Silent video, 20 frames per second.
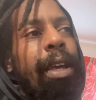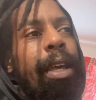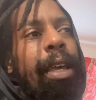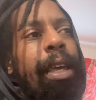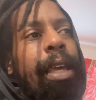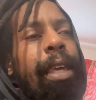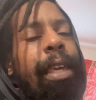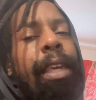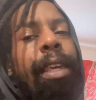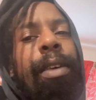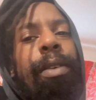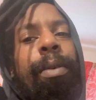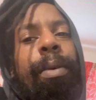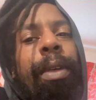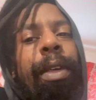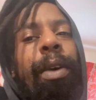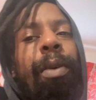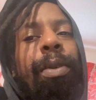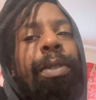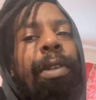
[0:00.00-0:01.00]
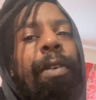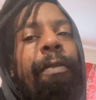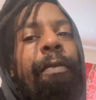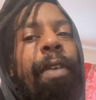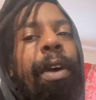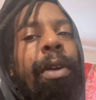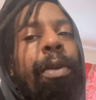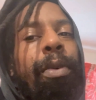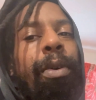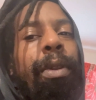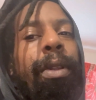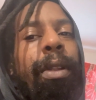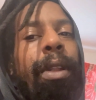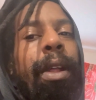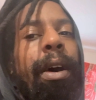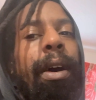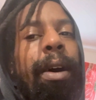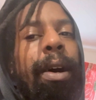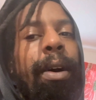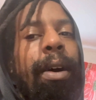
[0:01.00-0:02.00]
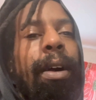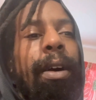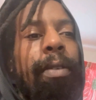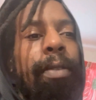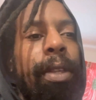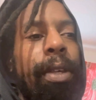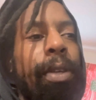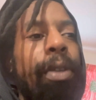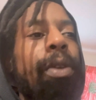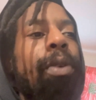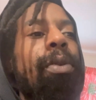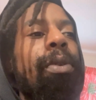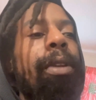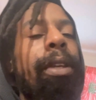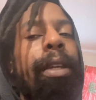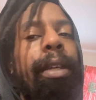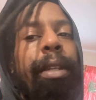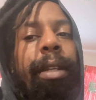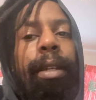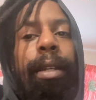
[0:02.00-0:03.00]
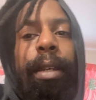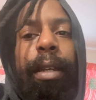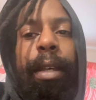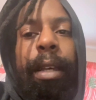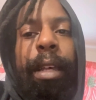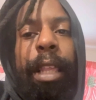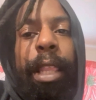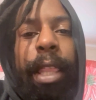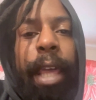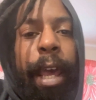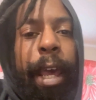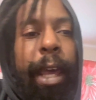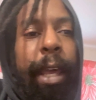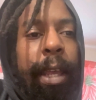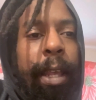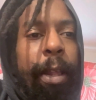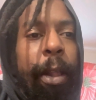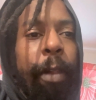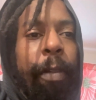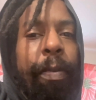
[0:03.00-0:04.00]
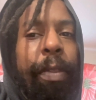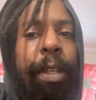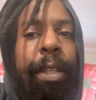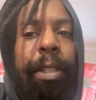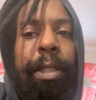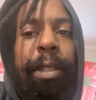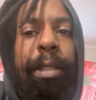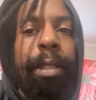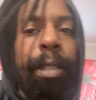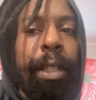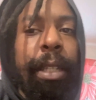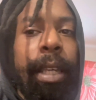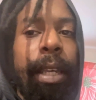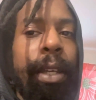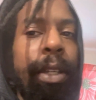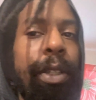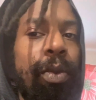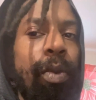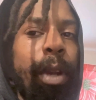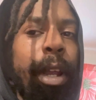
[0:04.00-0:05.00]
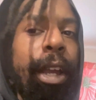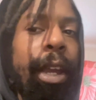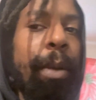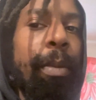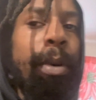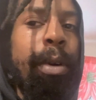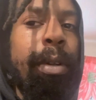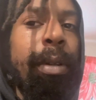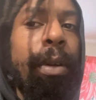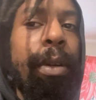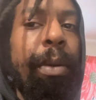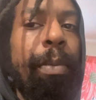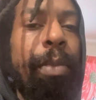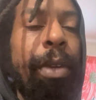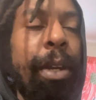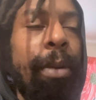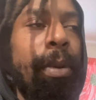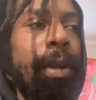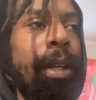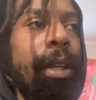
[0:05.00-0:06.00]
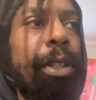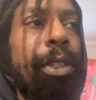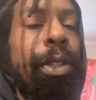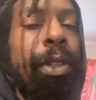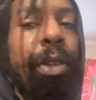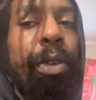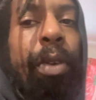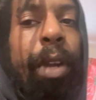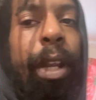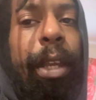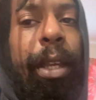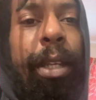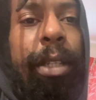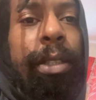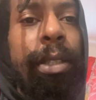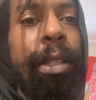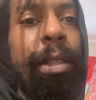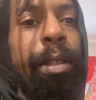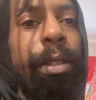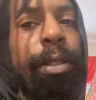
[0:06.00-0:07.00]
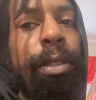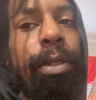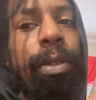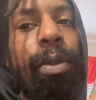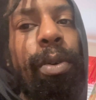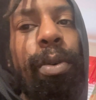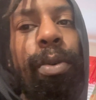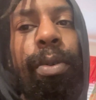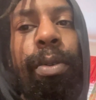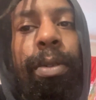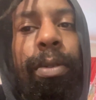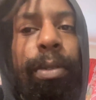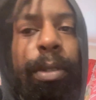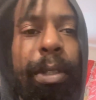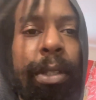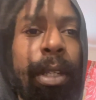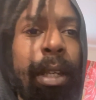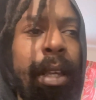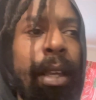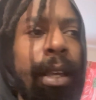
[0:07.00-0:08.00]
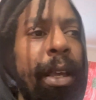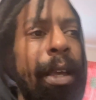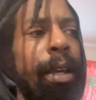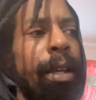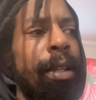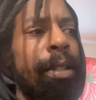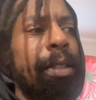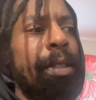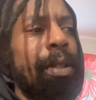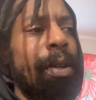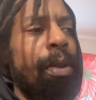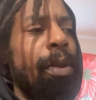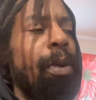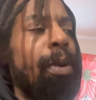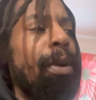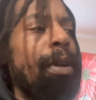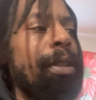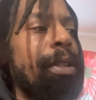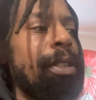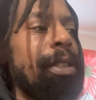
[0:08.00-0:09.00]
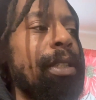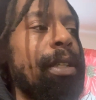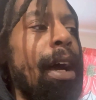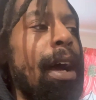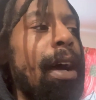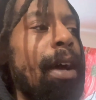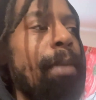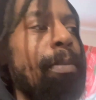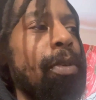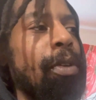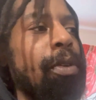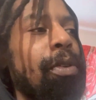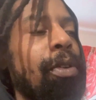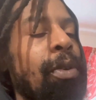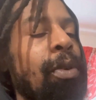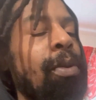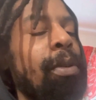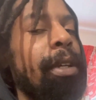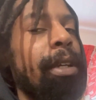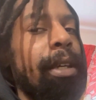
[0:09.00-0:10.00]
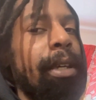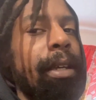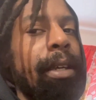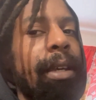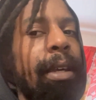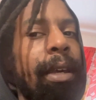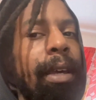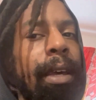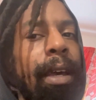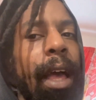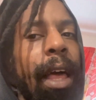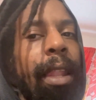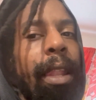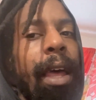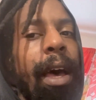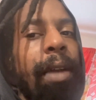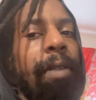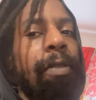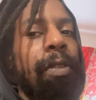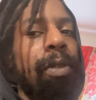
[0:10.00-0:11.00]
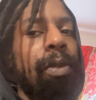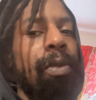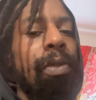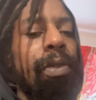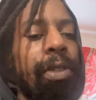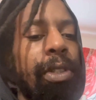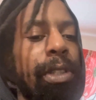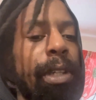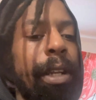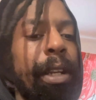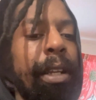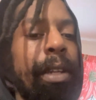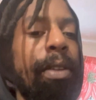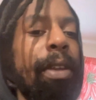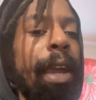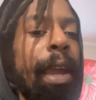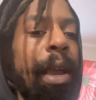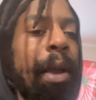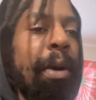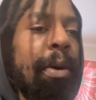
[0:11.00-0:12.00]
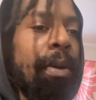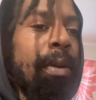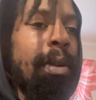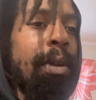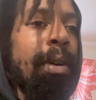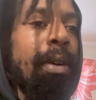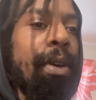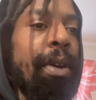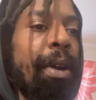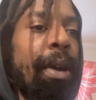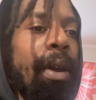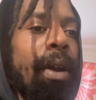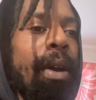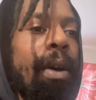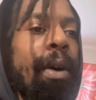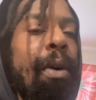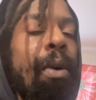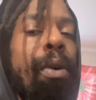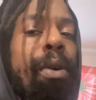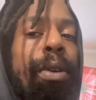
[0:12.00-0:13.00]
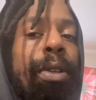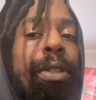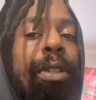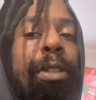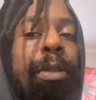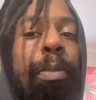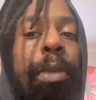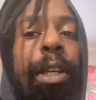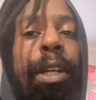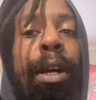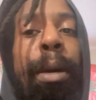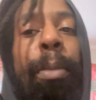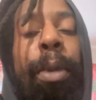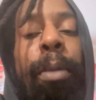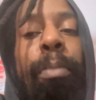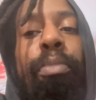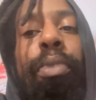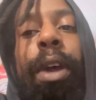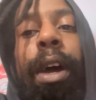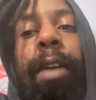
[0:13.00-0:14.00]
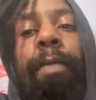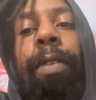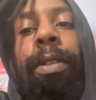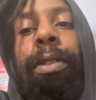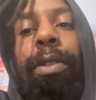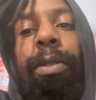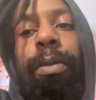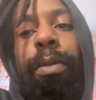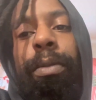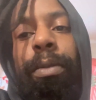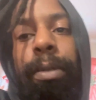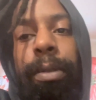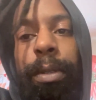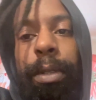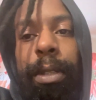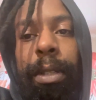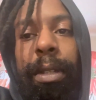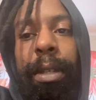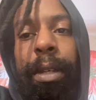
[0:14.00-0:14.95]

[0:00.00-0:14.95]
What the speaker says: it was a federal law of the Union that these kids were able to integrate into these schools. So during this time, you do get a lot of schools shutting down or just becoming private schools.